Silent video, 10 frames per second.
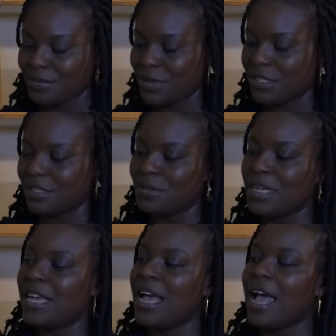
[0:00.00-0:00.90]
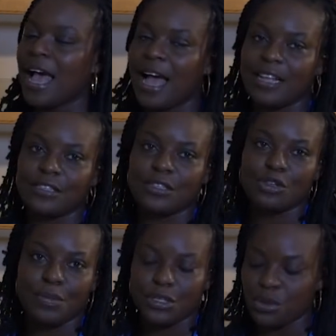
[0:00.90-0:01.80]
pardon me, and
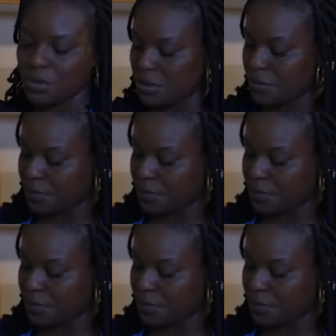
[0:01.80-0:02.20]
tomatoes.